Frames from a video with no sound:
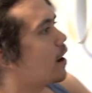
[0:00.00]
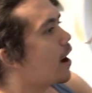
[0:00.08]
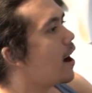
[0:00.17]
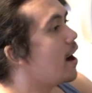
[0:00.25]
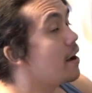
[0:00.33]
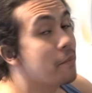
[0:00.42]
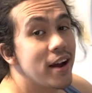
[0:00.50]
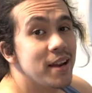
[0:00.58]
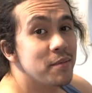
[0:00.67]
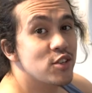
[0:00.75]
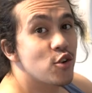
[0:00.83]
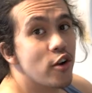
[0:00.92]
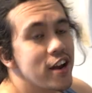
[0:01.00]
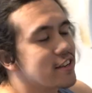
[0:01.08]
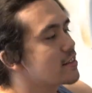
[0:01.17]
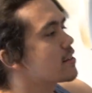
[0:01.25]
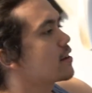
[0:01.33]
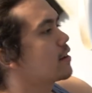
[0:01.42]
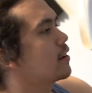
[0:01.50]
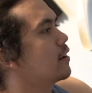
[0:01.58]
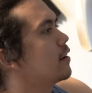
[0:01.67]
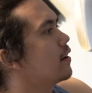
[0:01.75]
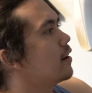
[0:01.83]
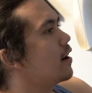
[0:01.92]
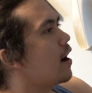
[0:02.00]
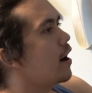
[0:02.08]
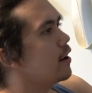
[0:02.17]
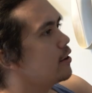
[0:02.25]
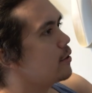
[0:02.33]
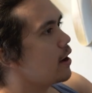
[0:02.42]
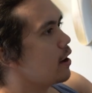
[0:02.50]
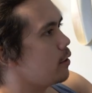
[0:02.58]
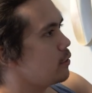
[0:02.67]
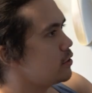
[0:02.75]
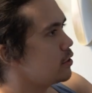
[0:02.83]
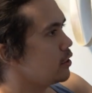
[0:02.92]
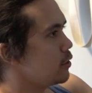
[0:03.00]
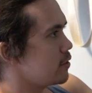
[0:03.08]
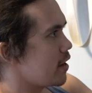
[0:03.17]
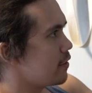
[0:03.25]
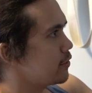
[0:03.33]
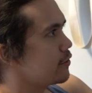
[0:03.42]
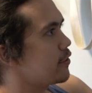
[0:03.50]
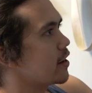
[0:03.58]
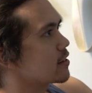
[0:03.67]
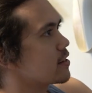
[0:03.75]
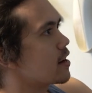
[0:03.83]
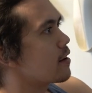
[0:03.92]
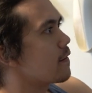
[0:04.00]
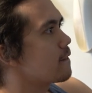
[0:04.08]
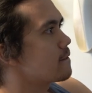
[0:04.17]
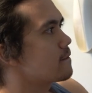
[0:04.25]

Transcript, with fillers: Hi, my name is Chris. I know how to use After Effects now.